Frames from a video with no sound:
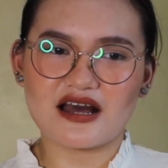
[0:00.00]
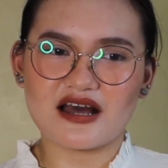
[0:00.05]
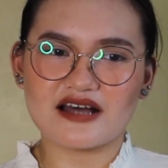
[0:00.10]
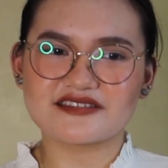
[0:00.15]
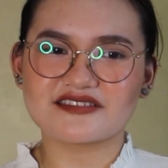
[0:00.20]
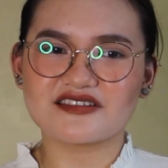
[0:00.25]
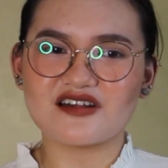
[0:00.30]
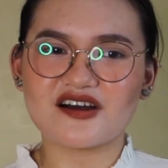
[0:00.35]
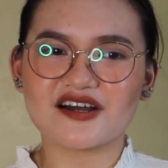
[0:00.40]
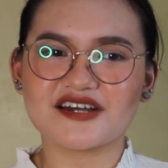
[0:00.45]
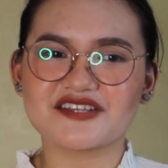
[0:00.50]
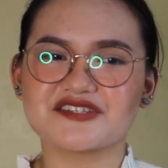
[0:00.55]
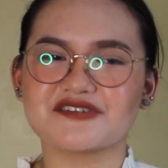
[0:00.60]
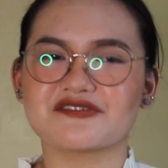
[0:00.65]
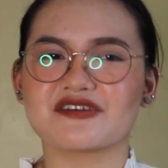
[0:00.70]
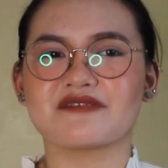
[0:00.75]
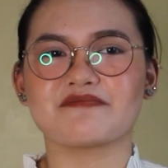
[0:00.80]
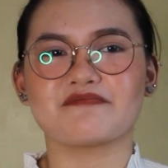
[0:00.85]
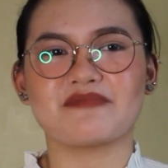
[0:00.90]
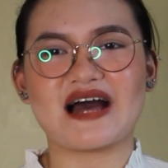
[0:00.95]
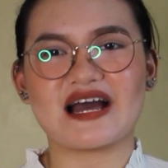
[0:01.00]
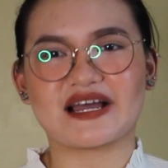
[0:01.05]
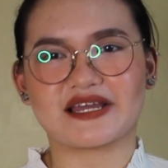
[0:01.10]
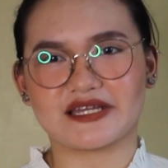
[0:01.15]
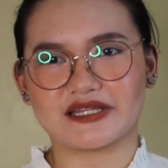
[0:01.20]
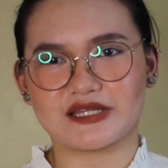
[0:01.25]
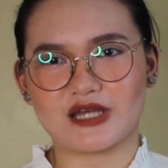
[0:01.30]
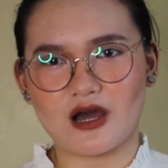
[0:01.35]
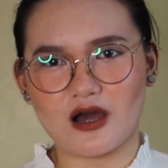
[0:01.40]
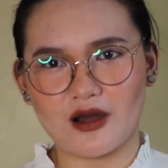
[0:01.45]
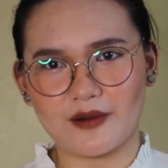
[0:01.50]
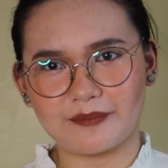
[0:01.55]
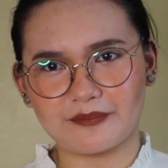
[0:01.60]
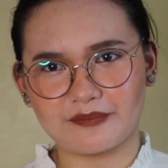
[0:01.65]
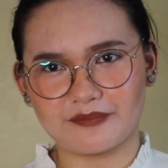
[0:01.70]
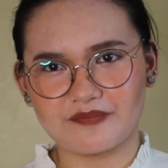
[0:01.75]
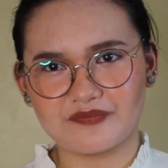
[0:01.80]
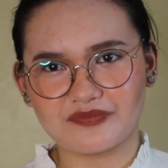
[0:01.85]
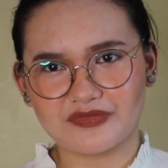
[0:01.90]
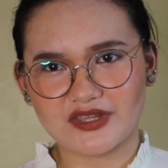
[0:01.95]
as long as you can back it
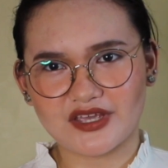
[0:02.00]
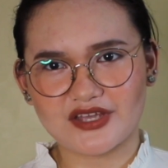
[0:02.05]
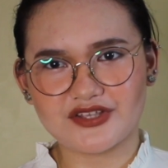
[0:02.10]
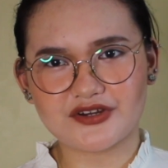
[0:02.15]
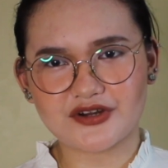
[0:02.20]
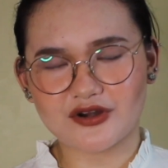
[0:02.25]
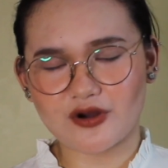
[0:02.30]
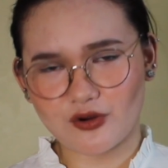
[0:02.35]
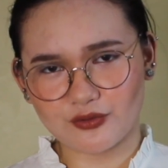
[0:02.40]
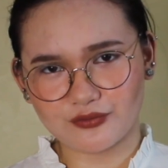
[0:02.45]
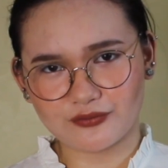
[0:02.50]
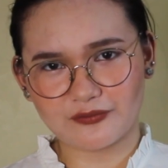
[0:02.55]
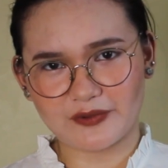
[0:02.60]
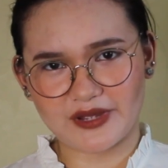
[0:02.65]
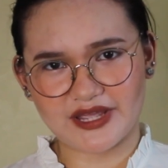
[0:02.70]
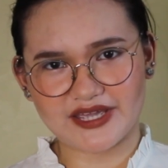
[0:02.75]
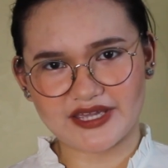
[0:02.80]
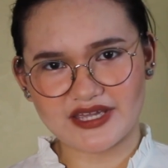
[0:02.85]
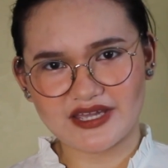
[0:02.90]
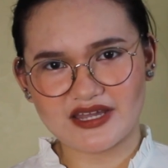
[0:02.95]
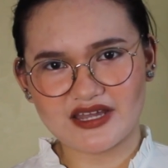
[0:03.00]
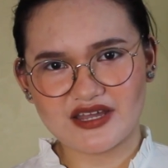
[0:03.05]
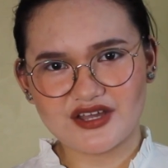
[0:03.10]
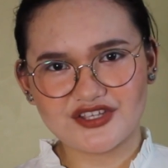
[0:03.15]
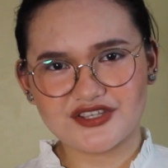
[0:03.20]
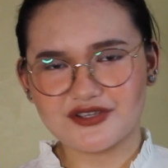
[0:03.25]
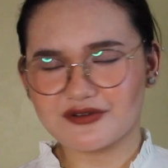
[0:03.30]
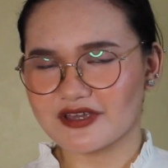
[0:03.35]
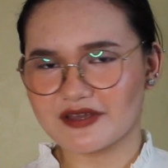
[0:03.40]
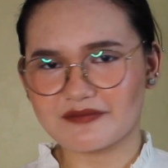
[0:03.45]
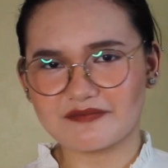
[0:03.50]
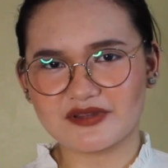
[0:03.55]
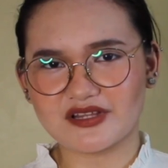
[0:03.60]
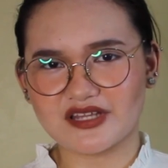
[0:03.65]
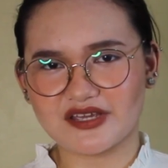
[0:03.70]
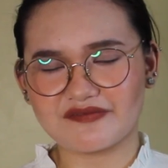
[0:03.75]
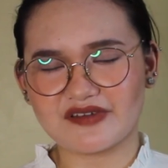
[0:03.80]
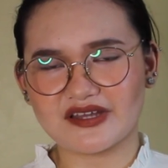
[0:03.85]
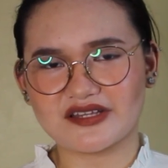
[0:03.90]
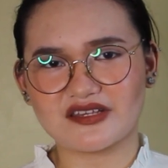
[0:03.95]
up in your own way, you can
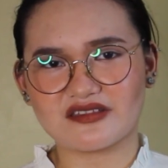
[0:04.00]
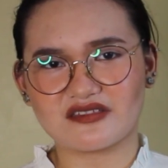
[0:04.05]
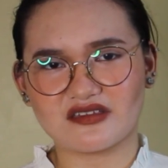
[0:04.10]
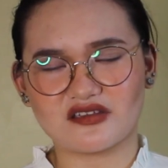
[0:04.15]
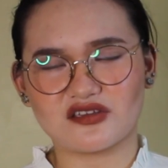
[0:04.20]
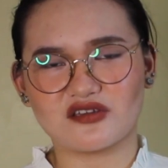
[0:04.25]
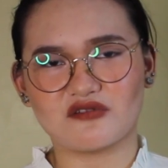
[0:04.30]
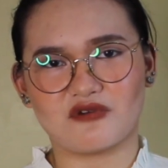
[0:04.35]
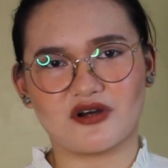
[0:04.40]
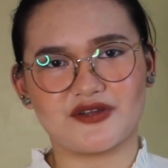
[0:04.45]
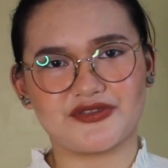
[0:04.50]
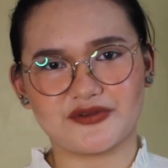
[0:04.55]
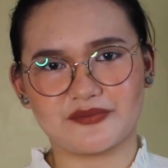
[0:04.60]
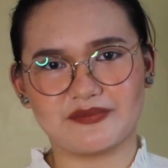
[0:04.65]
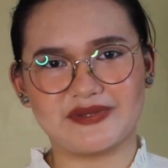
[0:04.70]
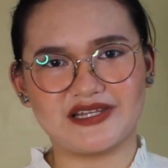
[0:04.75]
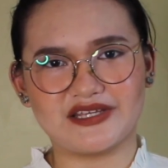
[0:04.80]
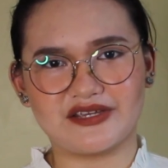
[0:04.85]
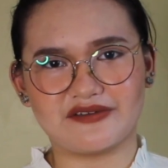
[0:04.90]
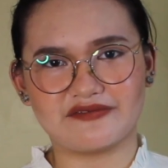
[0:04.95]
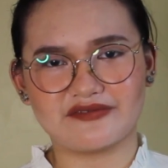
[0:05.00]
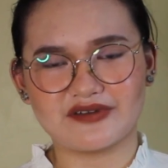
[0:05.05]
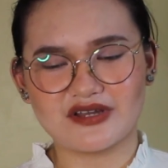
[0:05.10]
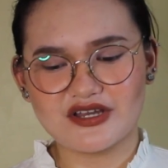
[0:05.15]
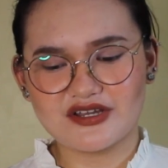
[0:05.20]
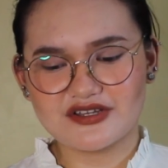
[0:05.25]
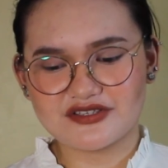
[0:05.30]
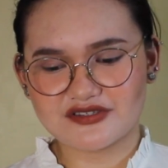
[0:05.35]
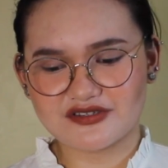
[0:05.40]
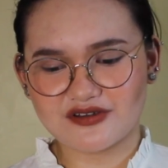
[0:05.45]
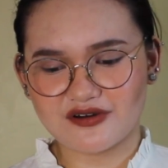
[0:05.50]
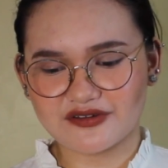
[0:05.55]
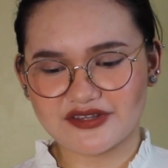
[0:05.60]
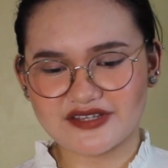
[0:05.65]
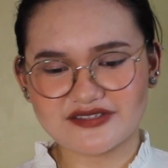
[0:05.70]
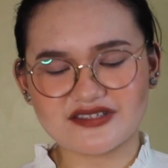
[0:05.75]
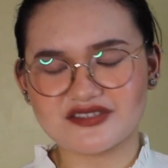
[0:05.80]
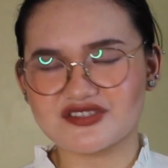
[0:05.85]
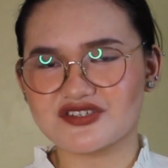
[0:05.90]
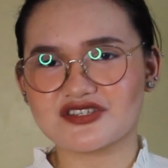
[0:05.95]
believe anything you want to believe. So,
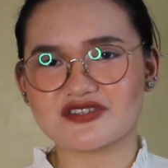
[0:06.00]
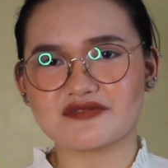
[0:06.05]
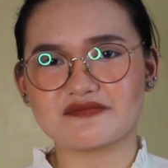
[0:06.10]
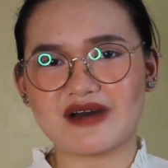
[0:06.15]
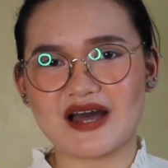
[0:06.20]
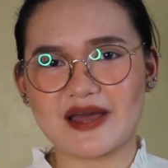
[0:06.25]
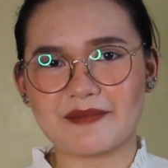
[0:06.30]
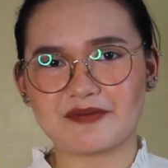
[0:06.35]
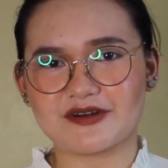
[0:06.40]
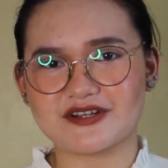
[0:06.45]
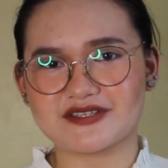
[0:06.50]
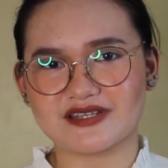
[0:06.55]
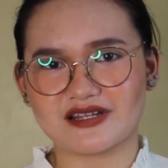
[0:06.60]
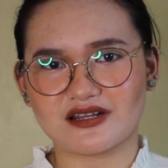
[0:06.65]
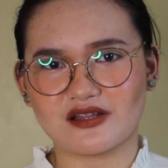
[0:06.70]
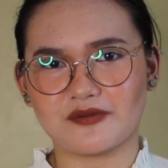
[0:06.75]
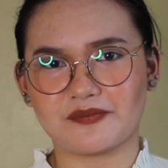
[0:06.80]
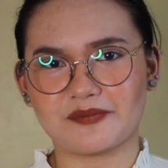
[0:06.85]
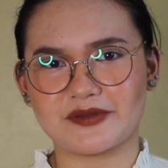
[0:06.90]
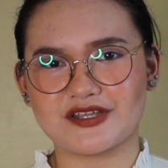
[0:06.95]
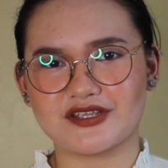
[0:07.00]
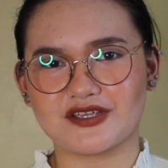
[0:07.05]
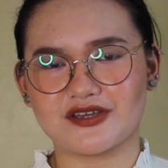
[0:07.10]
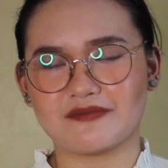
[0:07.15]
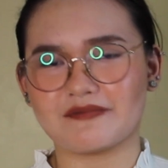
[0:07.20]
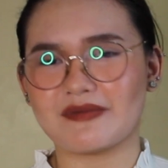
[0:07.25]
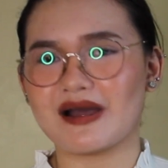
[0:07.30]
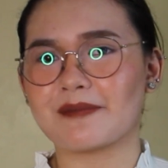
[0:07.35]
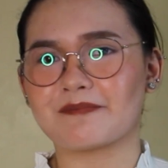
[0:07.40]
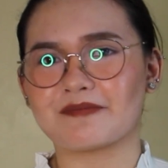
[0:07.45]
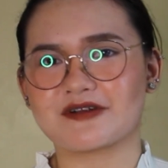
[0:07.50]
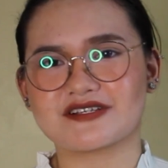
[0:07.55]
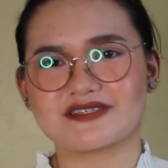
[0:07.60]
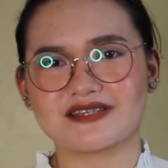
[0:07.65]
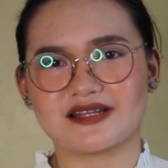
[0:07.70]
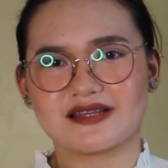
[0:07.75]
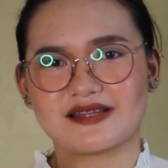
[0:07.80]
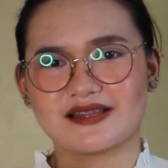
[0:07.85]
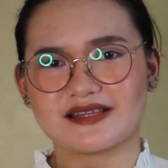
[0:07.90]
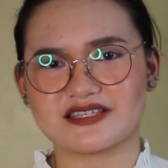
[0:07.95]
this is just my personal opinion, my
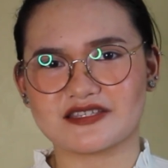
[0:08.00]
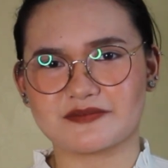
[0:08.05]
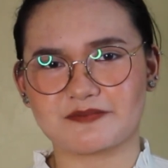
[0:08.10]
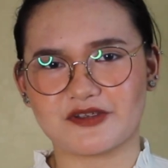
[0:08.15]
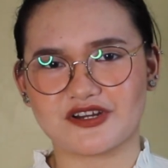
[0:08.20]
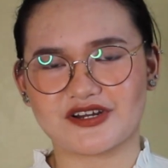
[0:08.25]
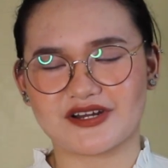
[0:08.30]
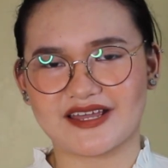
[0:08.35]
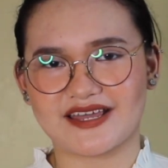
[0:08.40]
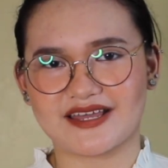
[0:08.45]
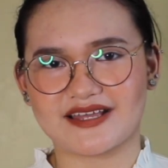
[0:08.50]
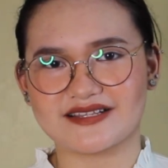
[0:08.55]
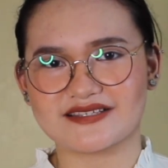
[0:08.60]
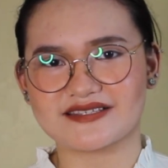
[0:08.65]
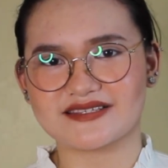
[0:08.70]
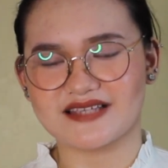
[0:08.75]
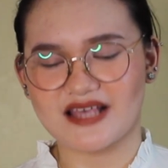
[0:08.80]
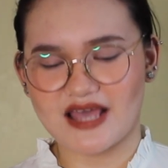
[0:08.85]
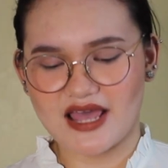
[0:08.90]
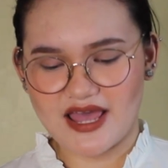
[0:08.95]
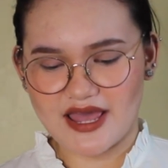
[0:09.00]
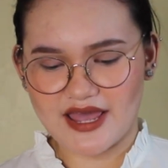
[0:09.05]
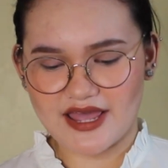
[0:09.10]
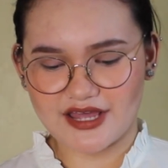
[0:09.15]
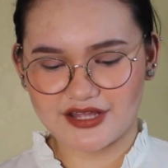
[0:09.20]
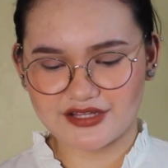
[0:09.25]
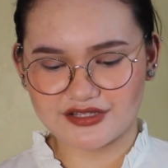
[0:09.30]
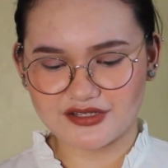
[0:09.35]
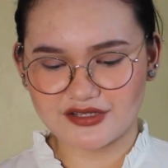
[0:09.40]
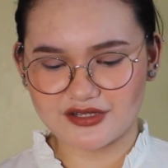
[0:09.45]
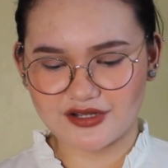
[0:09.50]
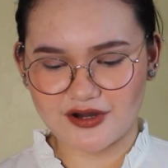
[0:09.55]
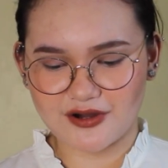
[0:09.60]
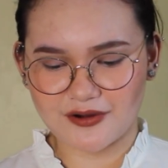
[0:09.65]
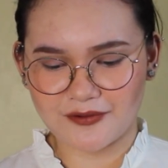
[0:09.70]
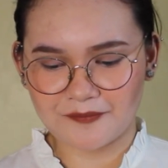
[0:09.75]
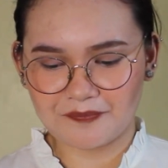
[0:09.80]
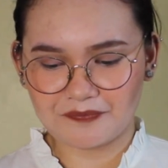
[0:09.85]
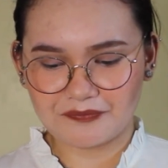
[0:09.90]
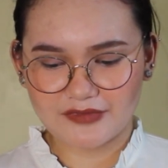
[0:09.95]
personal experience, and you
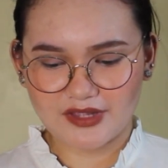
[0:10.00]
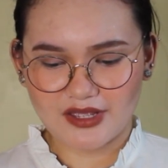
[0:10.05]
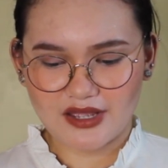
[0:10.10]
know,